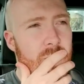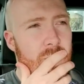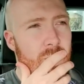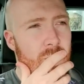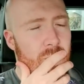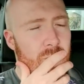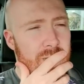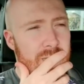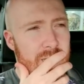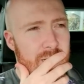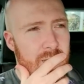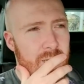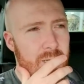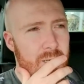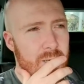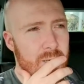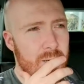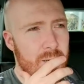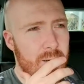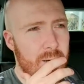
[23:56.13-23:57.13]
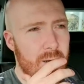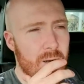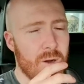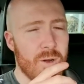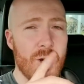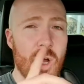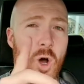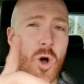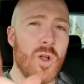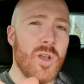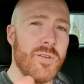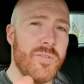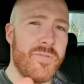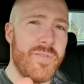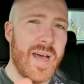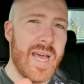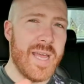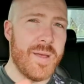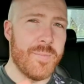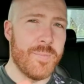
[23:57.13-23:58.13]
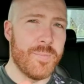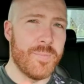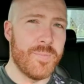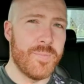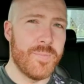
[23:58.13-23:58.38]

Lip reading: what's it called? Hall of Fame